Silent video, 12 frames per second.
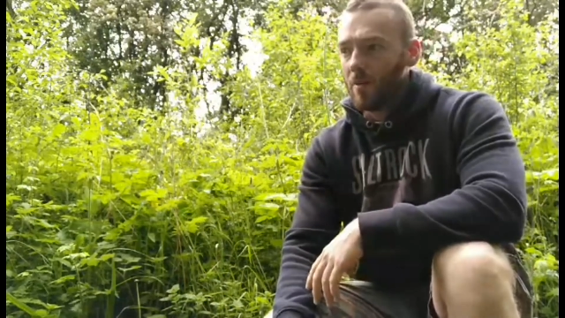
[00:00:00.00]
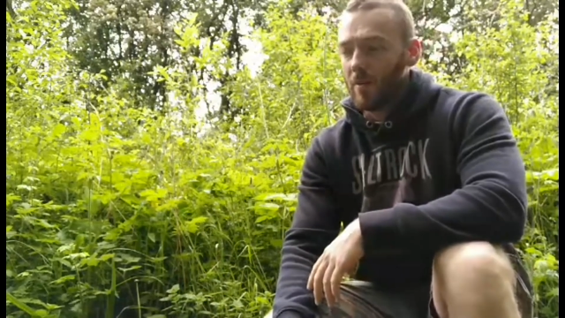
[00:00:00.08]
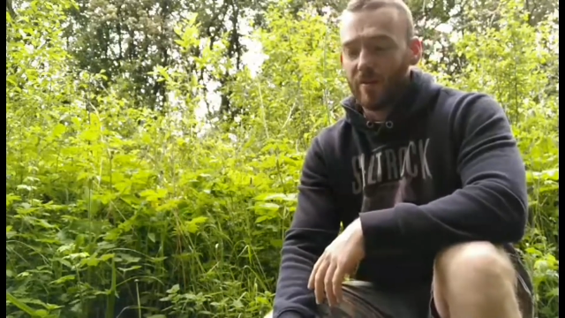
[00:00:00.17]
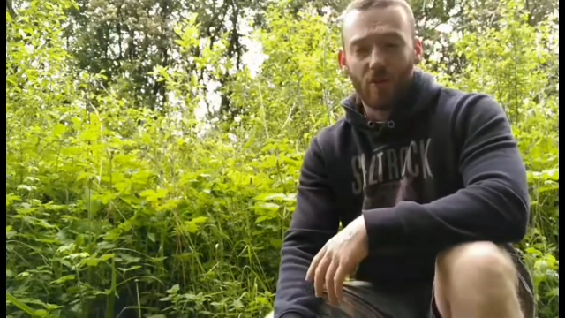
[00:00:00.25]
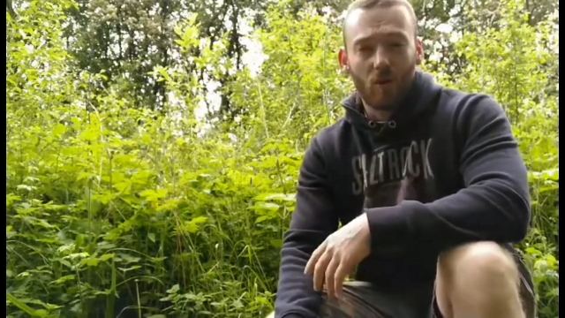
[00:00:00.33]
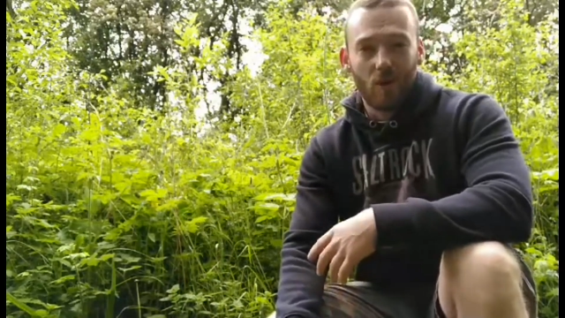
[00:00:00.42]

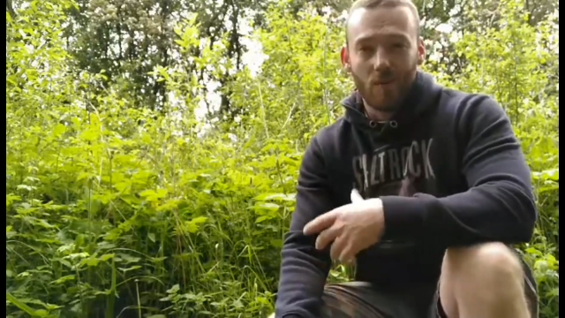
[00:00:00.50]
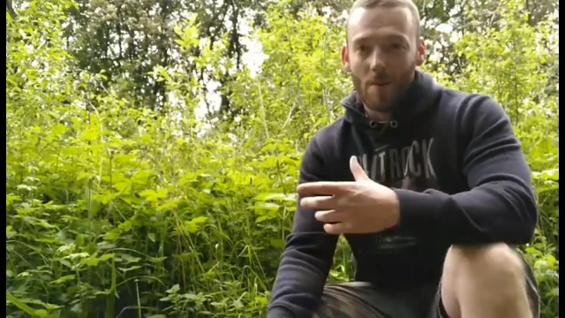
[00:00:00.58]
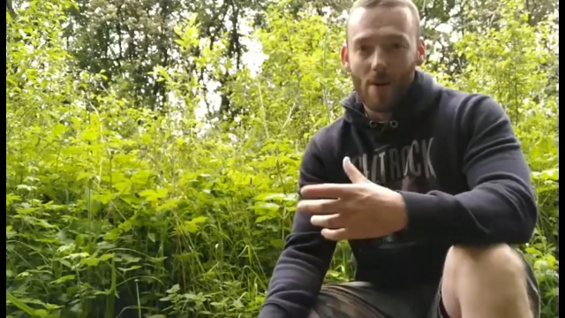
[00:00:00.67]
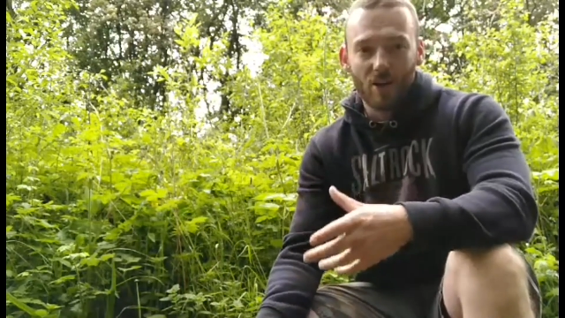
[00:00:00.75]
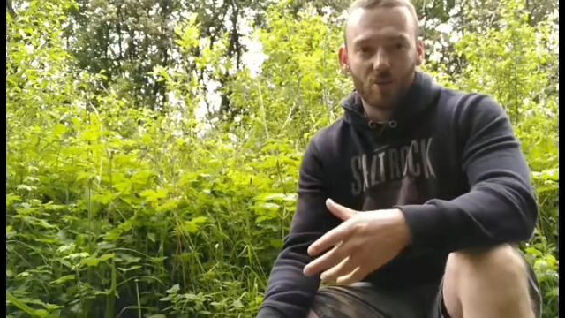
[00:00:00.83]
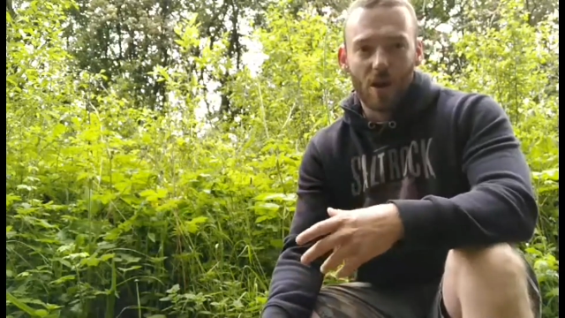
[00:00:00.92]
before in my
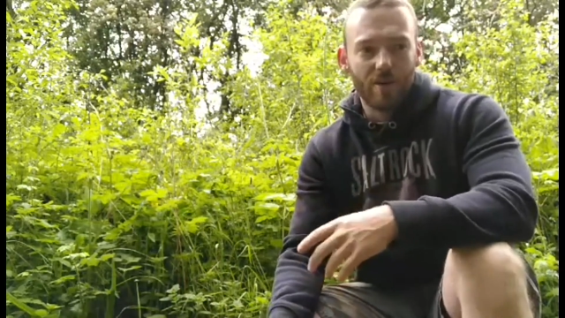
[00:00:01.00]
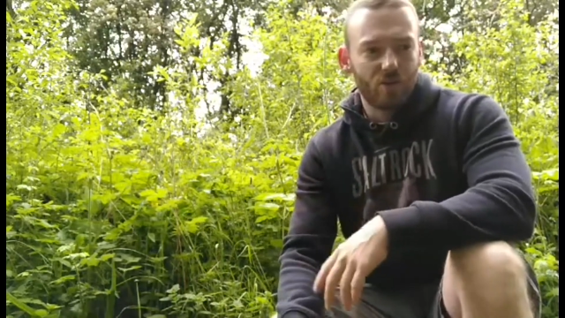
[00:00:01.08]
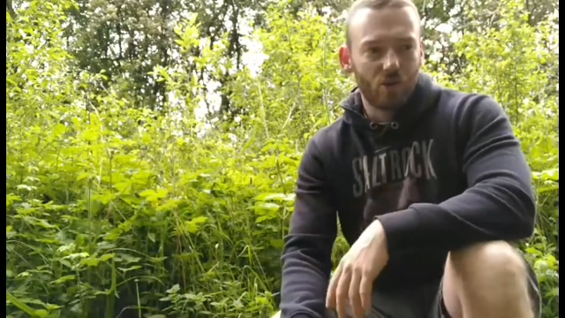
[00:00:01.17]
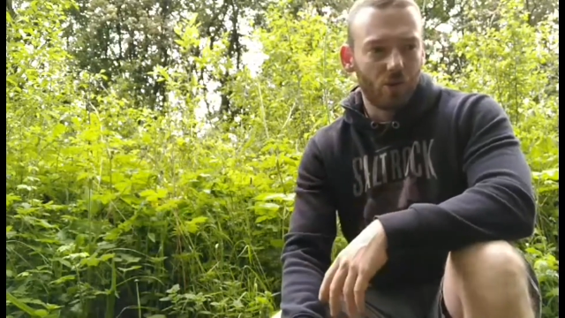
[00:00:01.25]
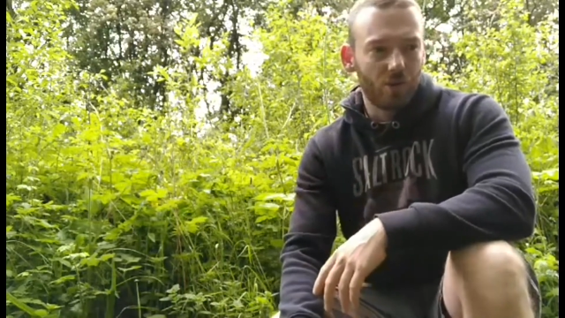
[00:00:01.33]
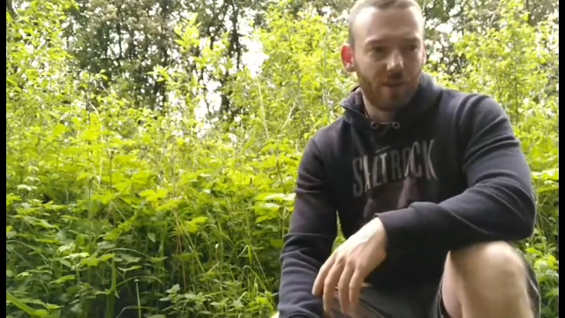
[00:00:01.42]
past when I've
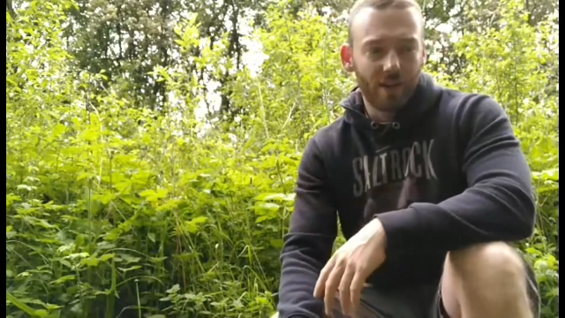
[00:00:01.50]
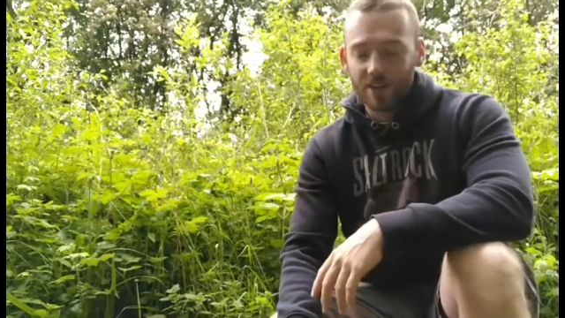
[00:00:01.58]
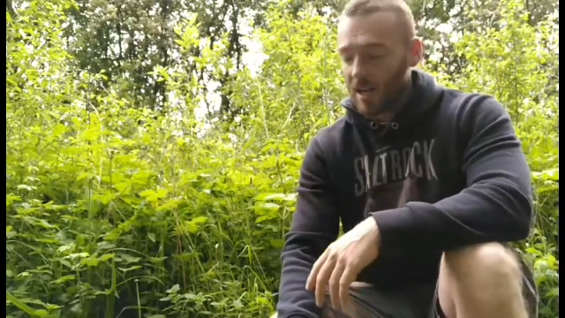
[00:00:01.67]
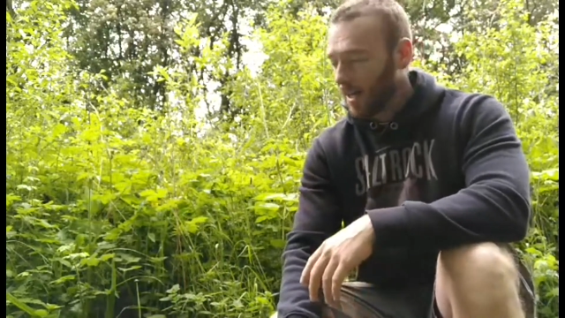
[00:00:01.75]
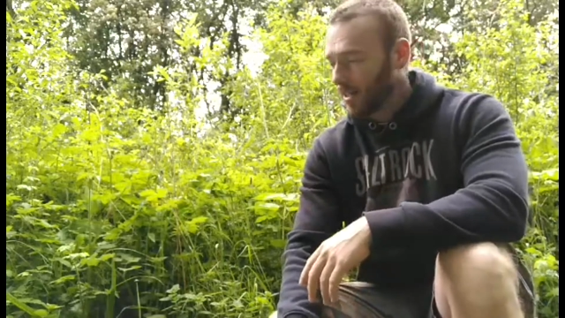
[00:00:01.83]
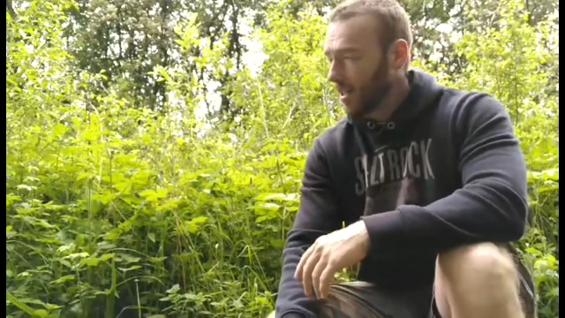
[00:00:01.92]
struggled with
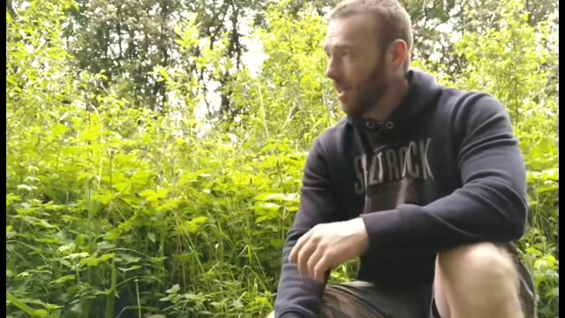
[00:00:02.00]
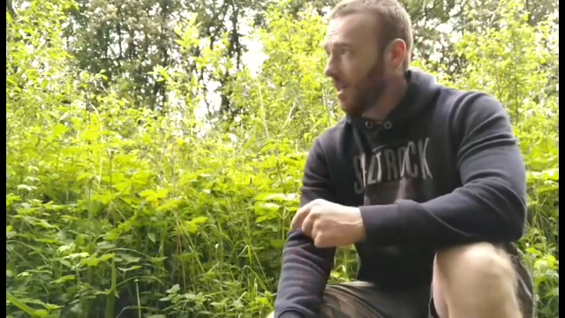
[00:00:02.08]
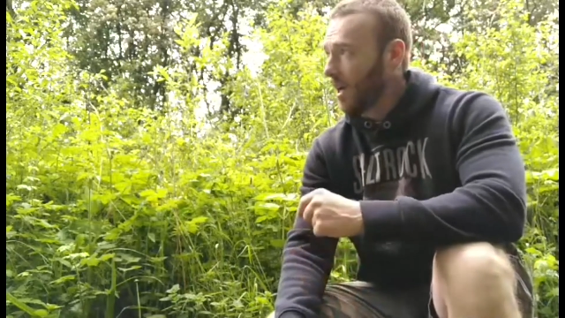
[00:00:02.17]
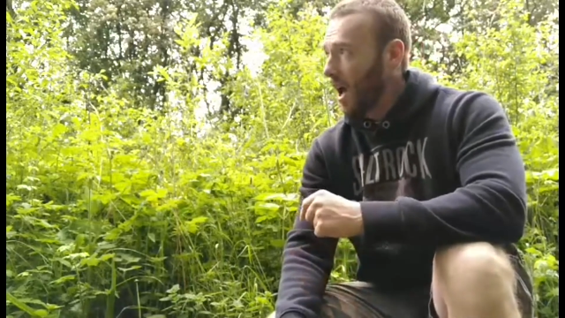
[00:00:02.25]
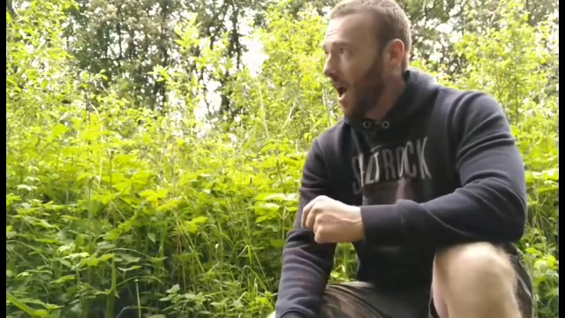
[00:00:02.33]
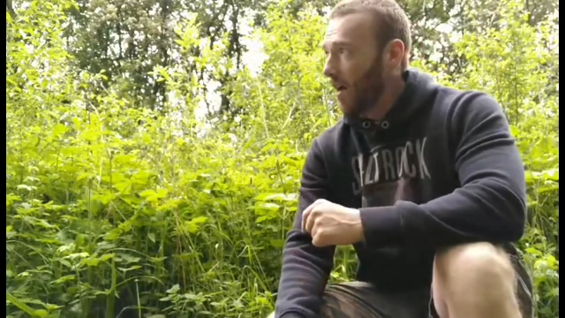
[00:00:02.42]
anxiety,
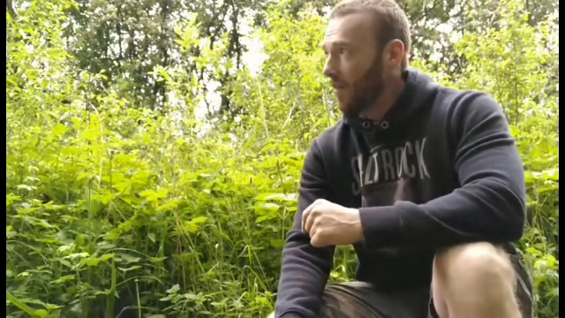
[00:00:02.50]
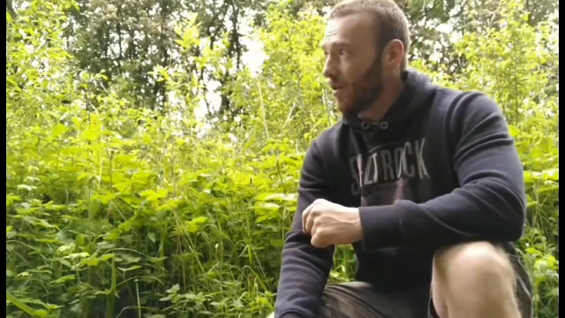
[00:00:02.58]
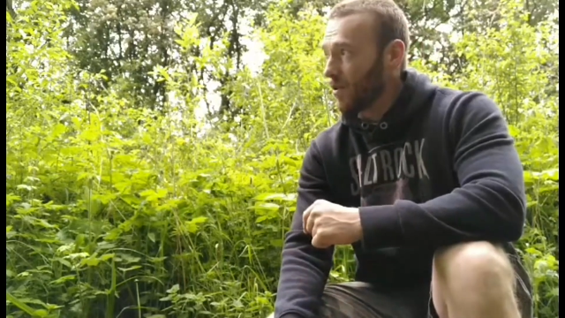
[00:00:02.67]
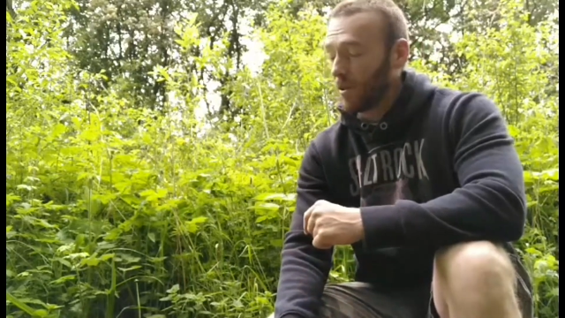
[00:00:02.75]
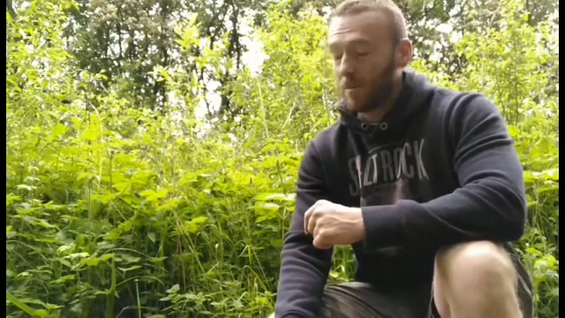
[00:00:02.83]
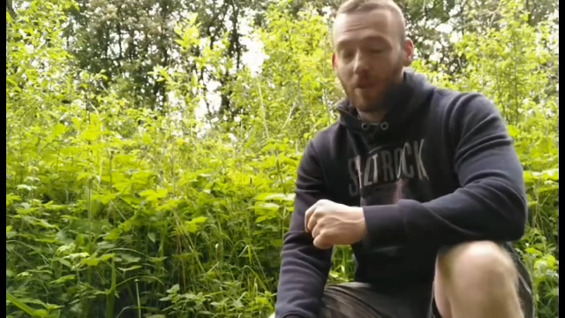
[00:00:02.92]
I've
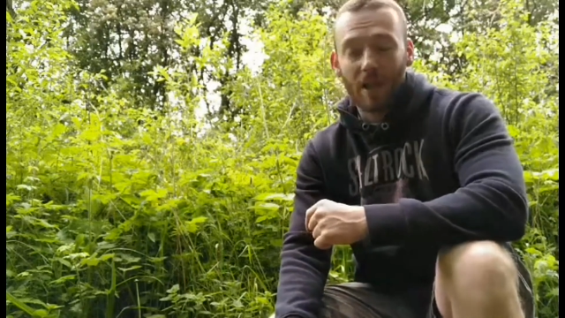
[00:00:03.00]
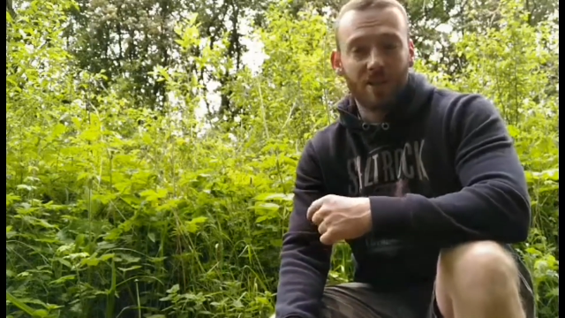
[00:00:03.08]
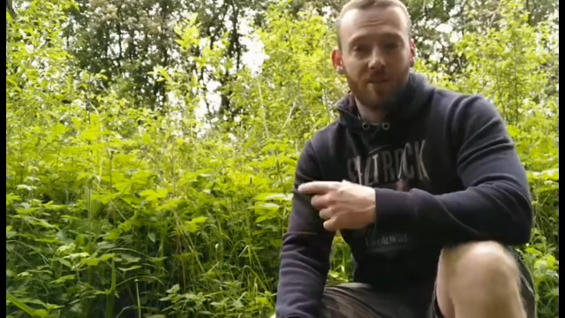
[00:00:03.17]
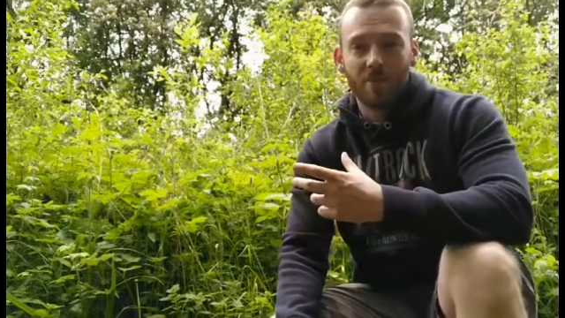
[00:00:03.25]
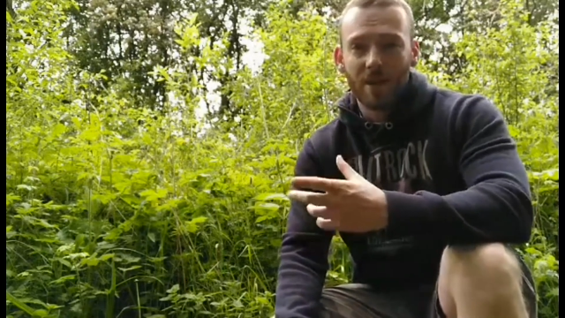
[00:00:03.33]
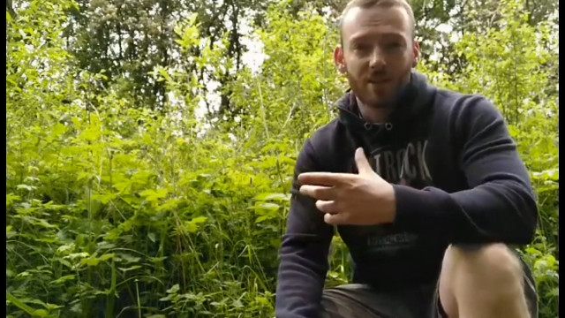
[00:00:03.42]
used a
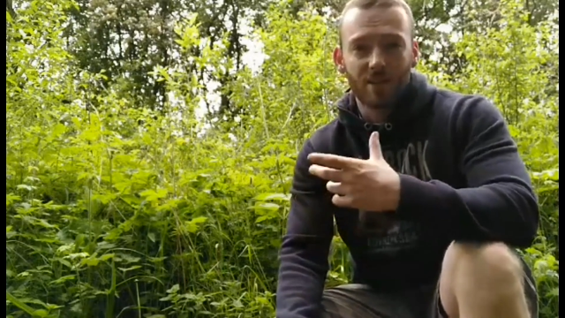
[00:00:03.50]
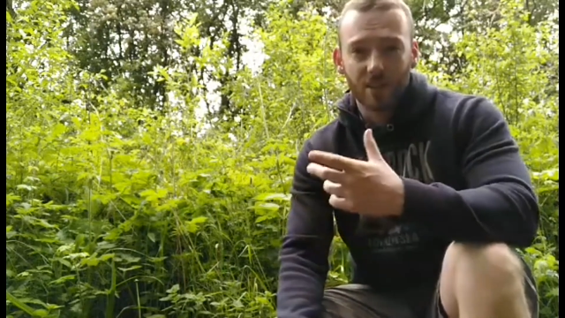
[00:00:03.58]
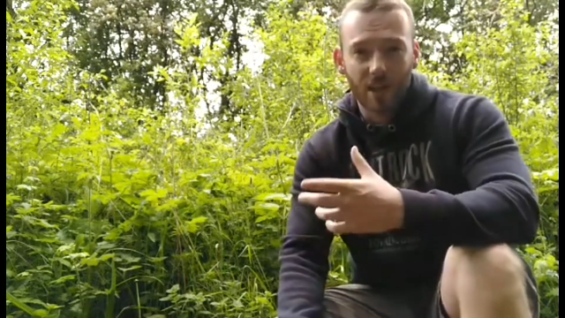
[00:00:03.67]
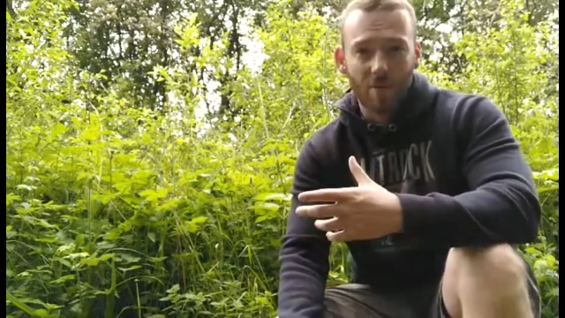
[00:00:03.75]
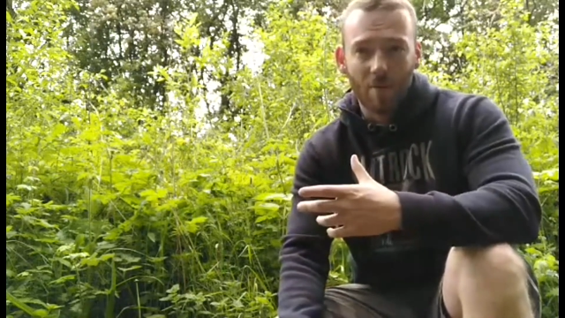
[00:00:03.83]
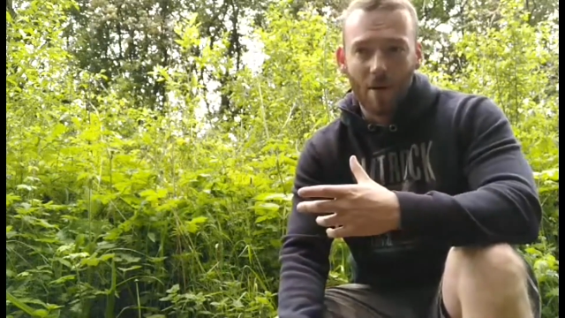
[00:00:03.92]
blend of mint
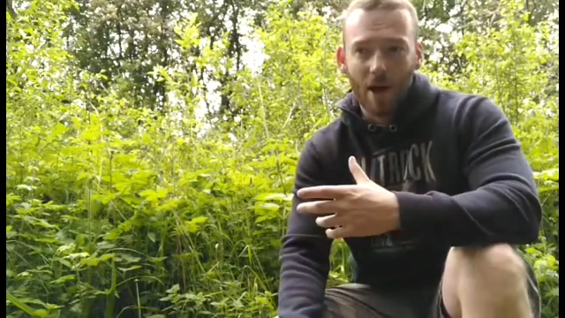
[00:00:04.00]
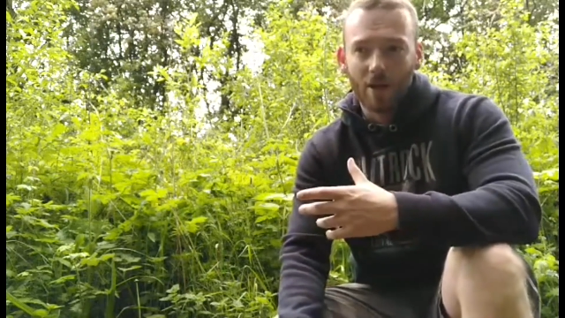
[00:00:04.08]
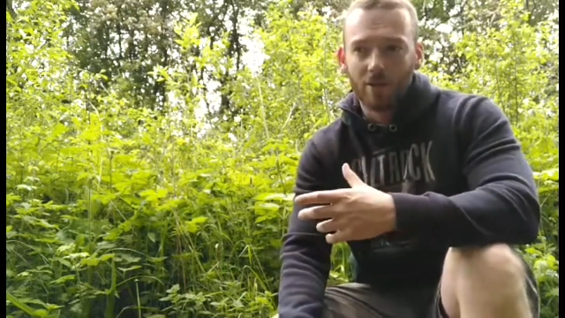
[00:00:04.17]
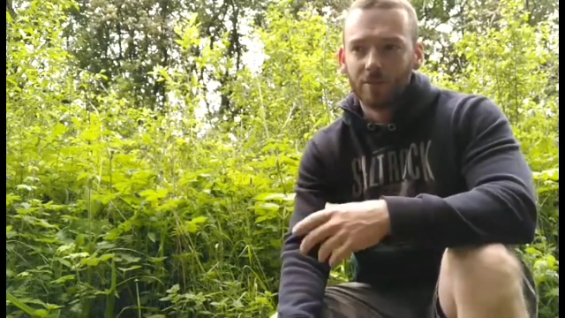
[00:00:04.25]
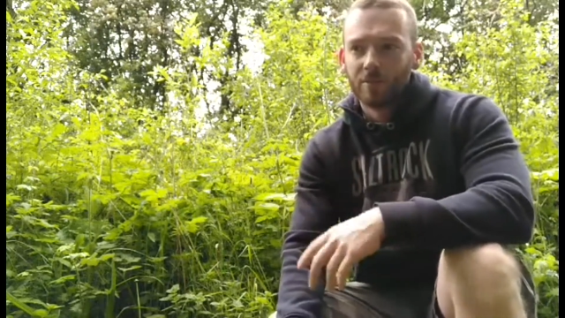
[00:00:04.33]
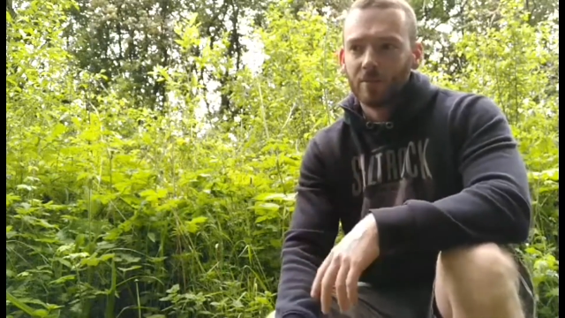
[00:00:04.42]
and chamomile.